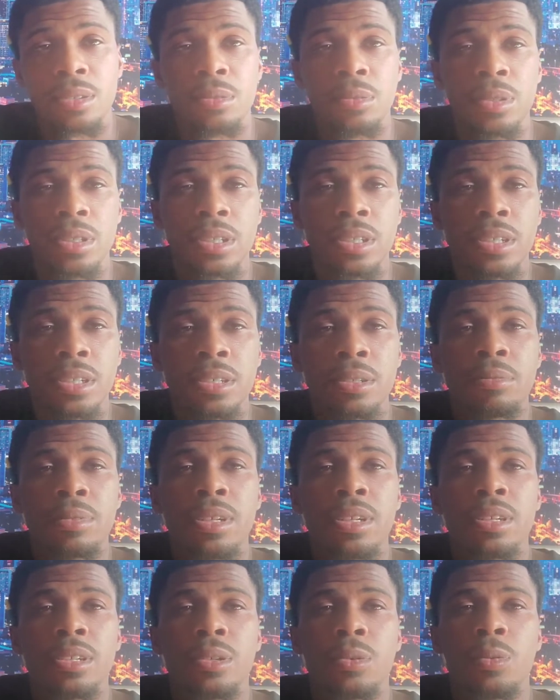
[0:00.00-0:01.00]
What up?
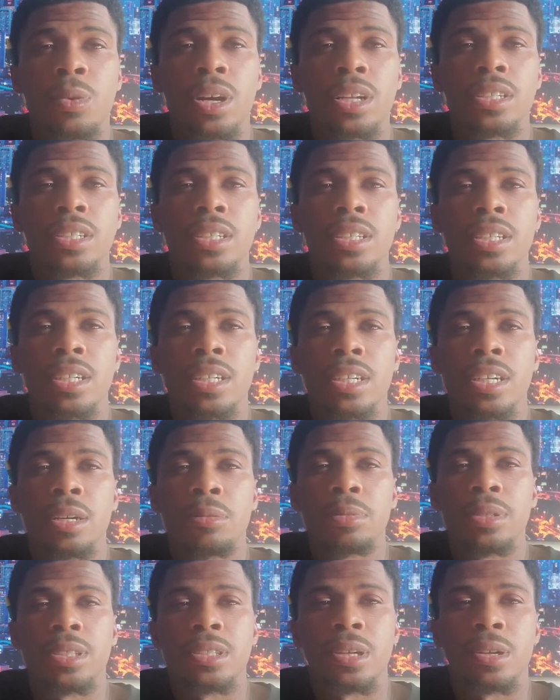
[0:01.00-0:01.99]
You watching another
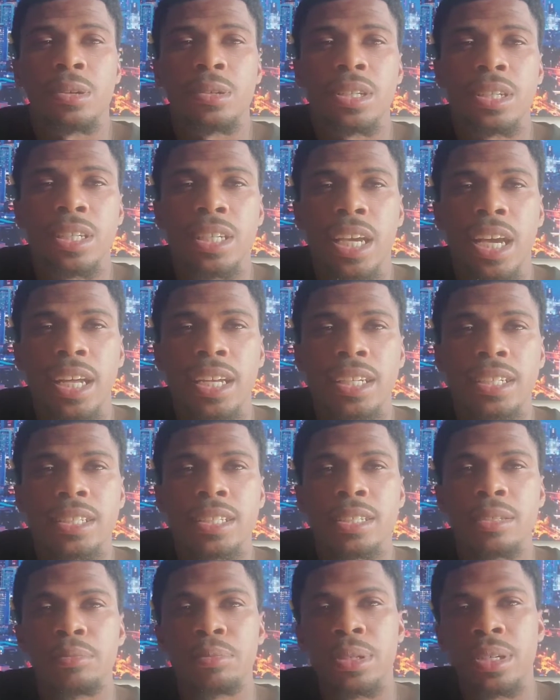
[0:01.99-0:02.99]
episode of Dallas
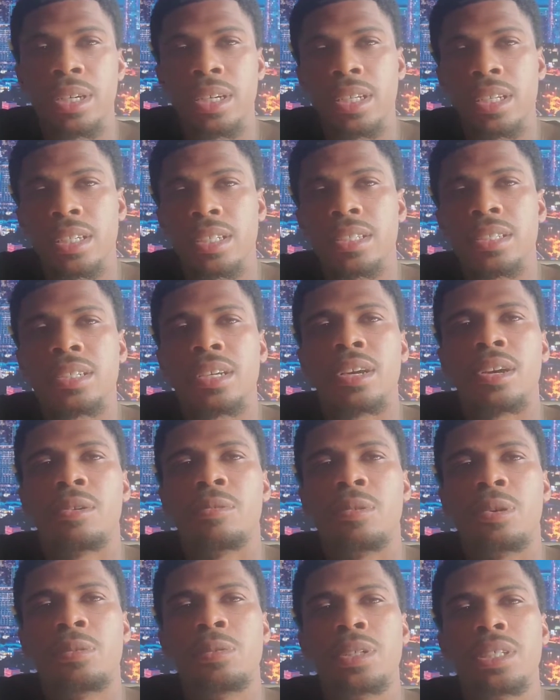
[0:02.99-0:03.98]
Ebonics
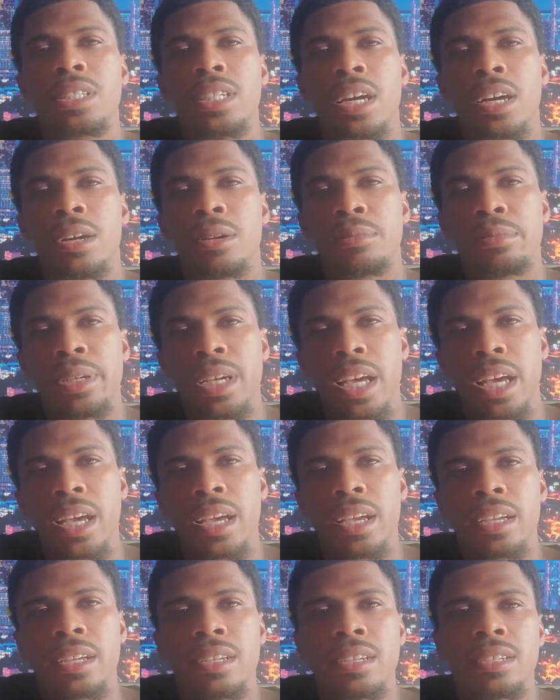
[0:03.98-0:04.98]
where we talk
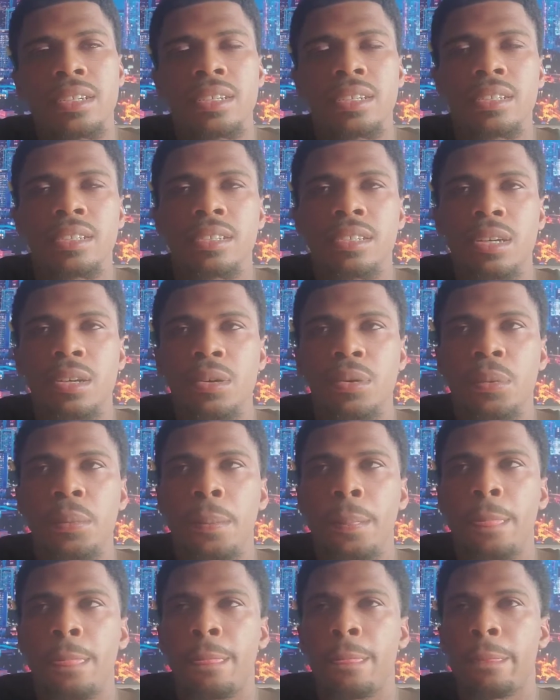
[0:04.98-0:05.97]
black. And so
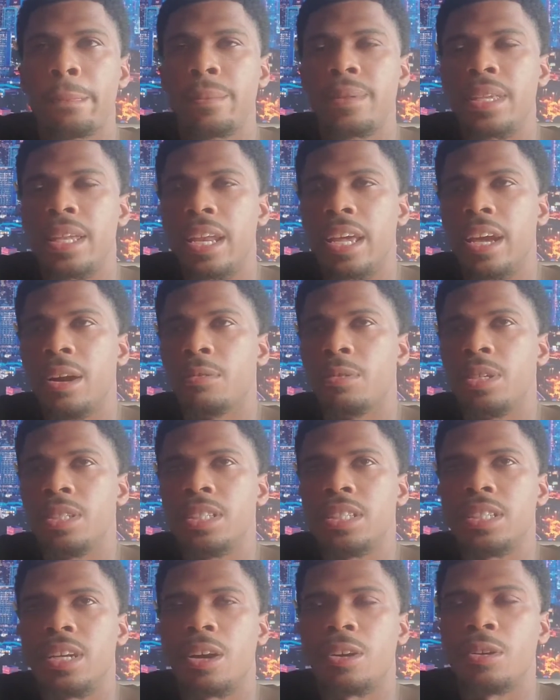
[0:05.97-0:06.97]
today I want
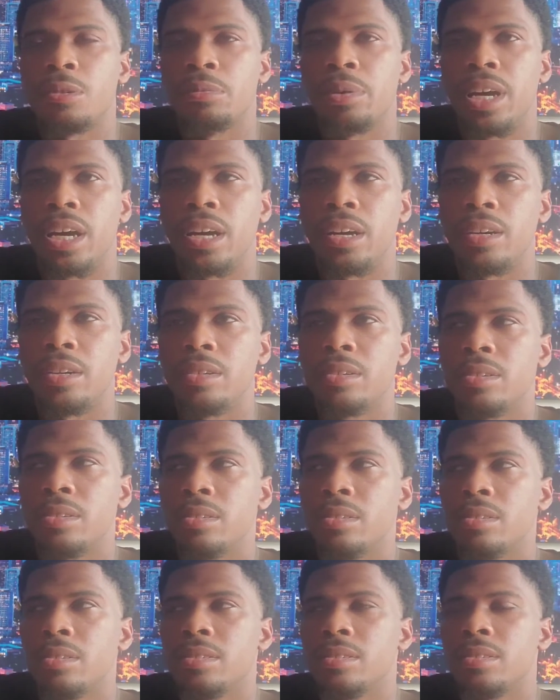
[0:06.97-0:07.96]
to talk about
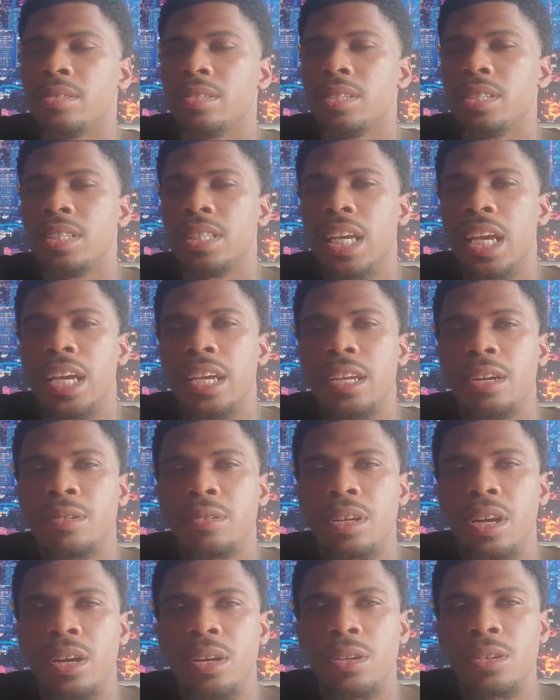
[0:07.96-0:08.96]
staying
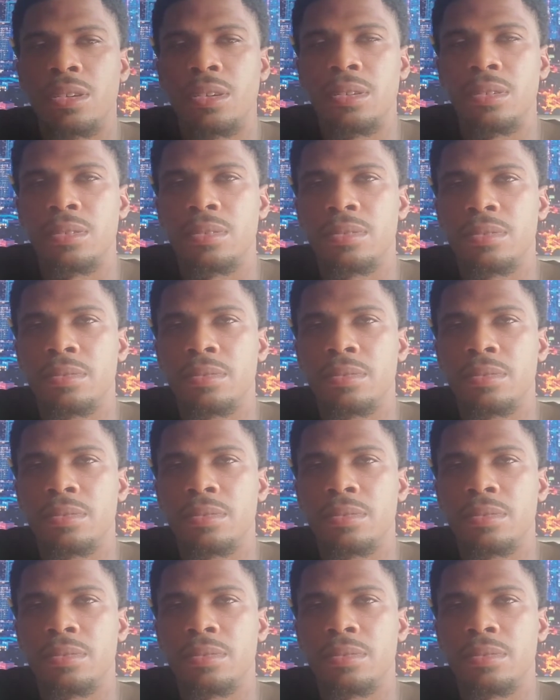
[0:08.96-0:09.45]
on code.